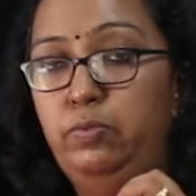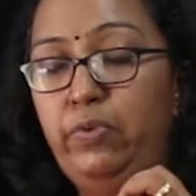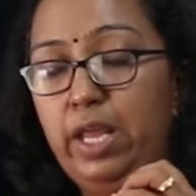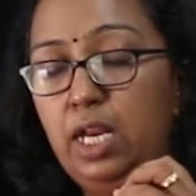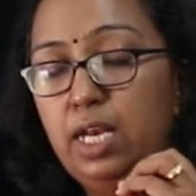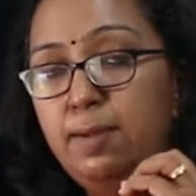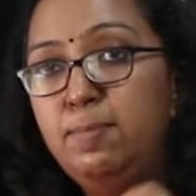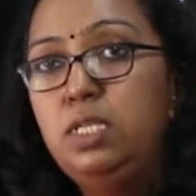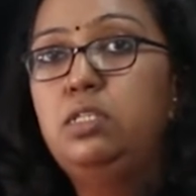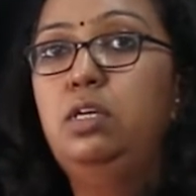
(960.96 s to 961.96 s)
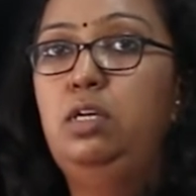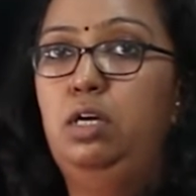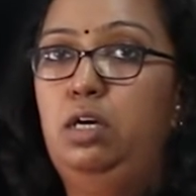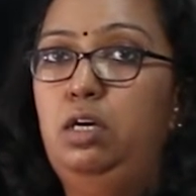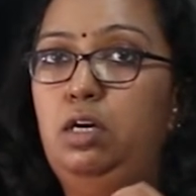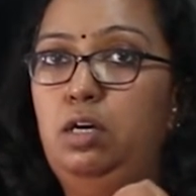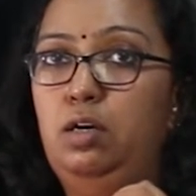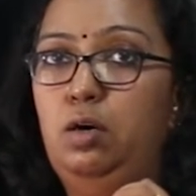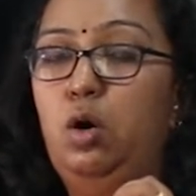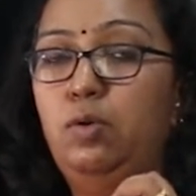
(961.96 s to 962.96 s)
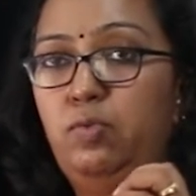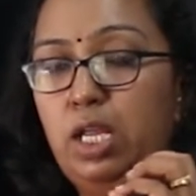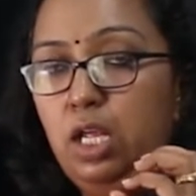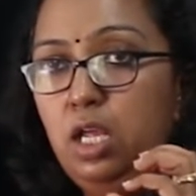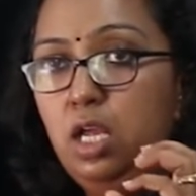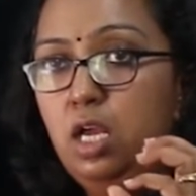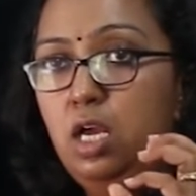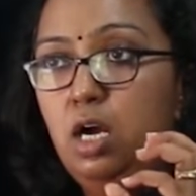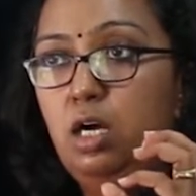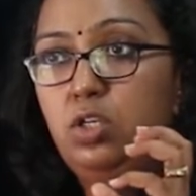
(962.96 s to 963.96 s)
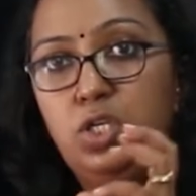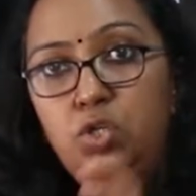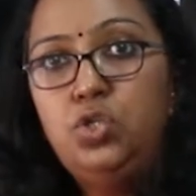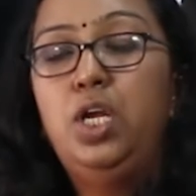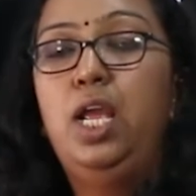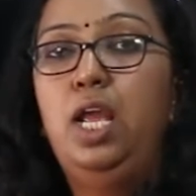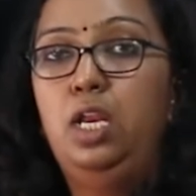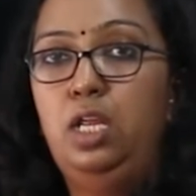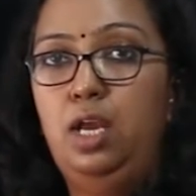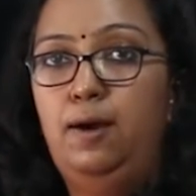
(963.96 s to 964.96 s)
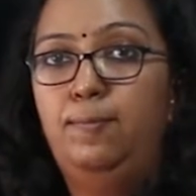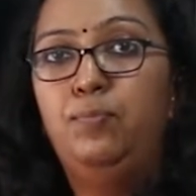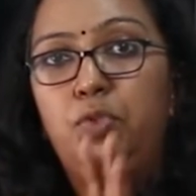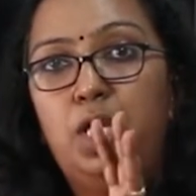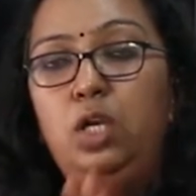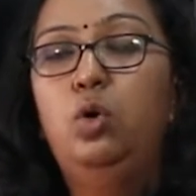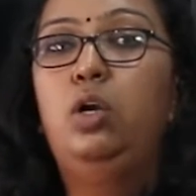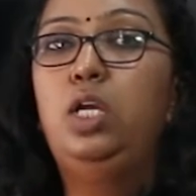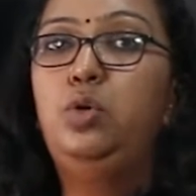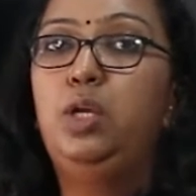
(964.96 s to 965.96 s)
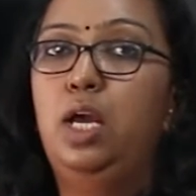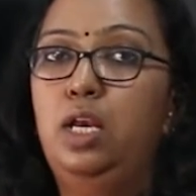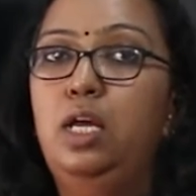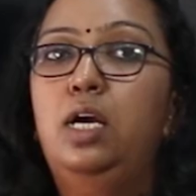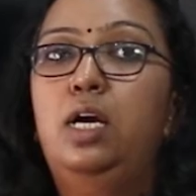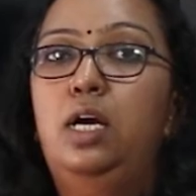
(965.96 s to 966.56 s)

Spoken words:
limited or very niche area, then only you can